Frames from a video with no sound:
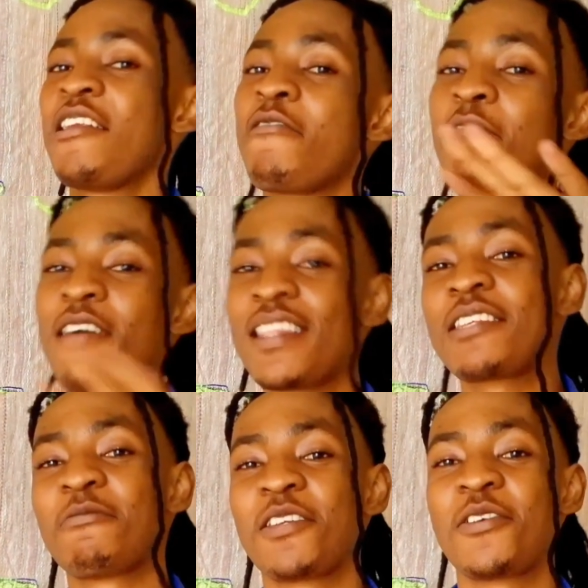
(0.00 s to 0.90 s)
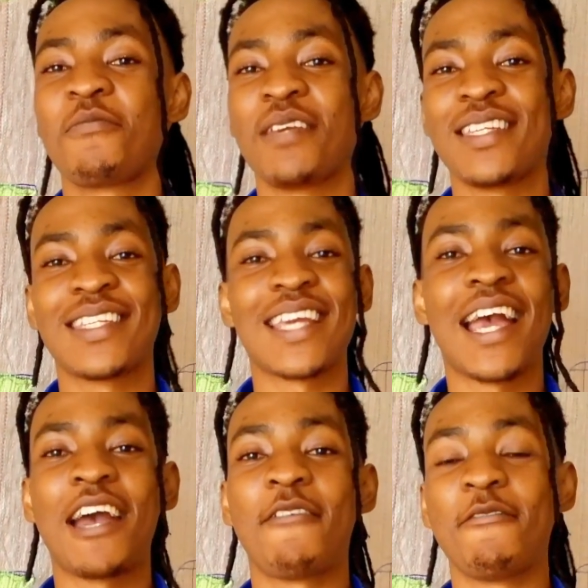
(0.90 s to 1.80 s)
Now if you find this video amazing, I
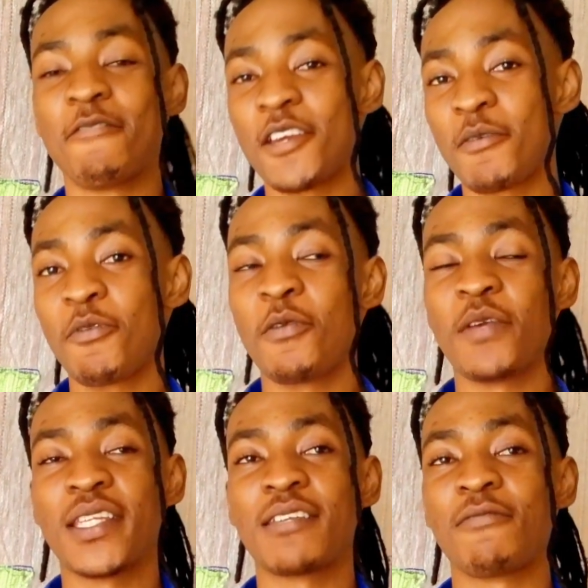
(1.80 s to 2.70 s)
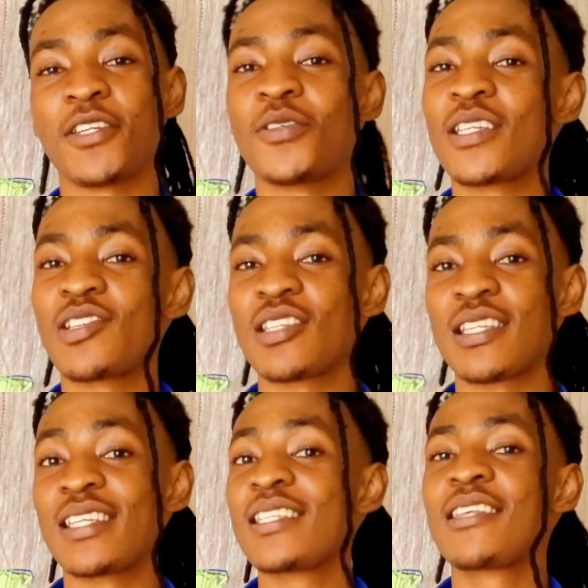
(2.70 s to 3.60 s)
have very more amazing videos such as
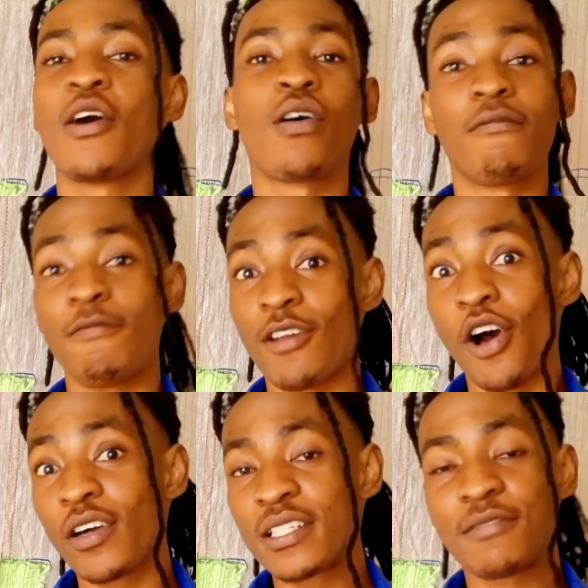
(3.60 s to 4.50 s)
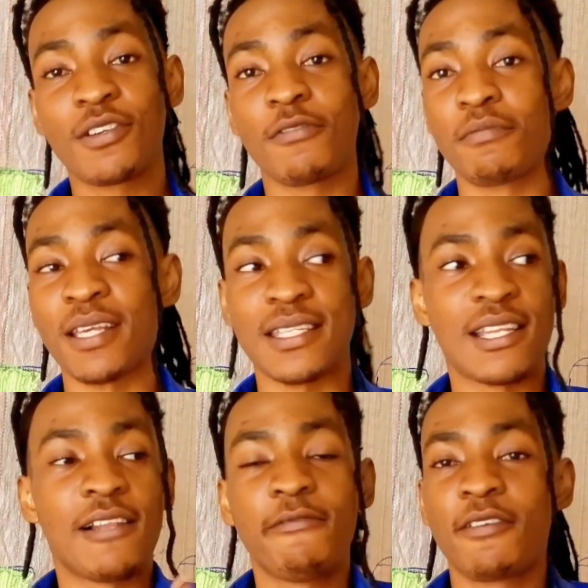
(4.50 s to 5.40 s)
this, or vlogs even of
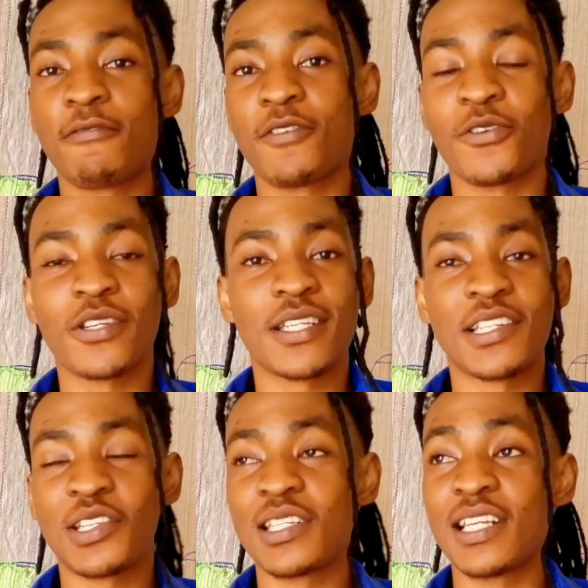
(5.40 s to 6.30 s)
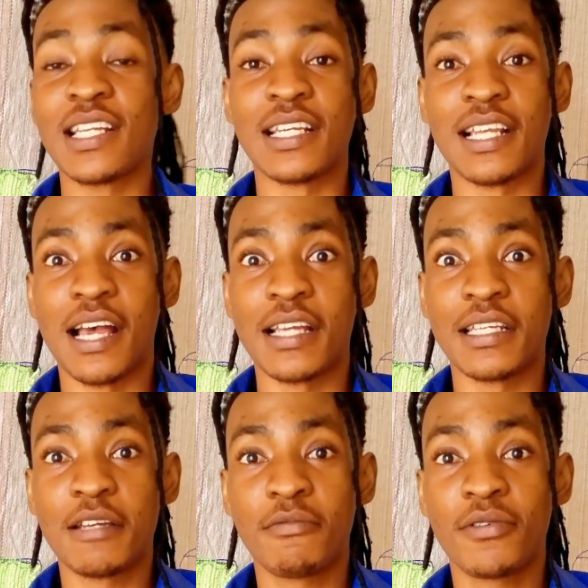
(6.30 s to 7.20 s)
myself if you're not interested in
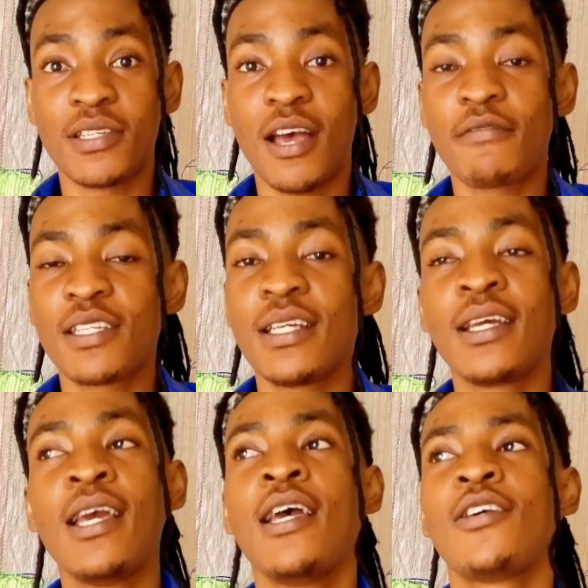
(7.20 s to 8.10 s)
learning about tufting.